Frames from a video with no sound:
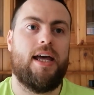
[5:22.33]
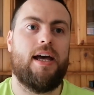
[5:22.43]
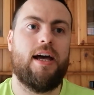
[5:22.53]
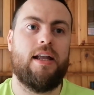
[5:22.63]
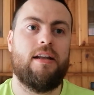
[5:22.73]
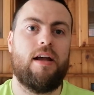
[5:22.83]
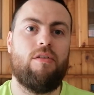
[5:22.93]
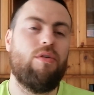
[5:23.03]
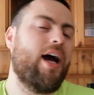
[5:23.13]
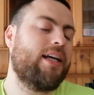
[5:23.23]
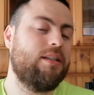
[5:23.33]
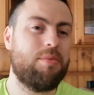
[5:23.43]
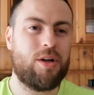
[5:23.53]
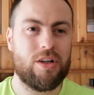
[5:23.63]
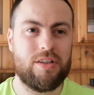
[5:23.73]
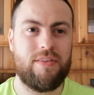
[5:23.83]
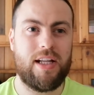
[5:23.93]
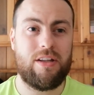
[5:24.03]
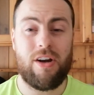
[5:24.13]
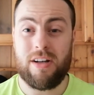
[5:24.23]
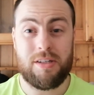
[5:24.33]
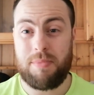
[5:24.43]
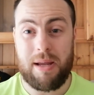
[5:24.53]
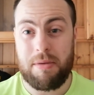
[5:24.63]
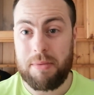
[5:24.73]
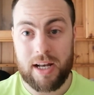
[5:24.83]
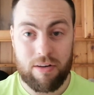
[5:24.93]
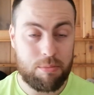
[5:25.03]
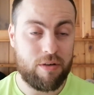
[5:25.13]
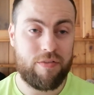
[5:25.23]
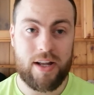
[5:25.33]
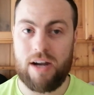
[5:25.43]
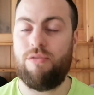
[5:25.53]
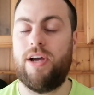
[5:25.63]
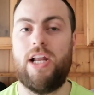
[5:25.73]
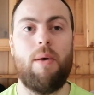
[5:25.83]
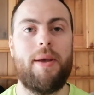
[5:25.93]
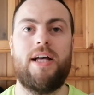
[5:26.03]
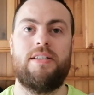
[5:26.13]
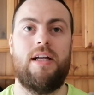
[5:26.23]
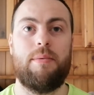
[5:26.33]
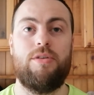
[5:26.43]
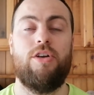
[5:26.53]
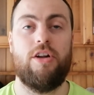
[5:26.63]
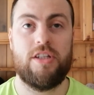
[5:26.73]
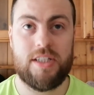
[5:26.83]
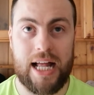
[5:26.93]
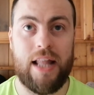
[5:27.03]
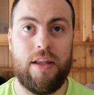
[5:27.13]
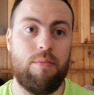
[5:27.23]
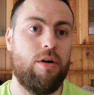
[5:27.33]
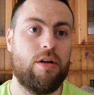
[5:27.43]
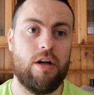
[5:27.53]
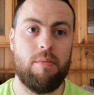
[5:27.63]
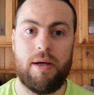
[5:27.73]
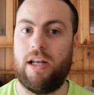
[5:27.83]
And actually, because of that there, and despite me being a Liverpool fan, I really hope he has an absolute outstanding World Cup.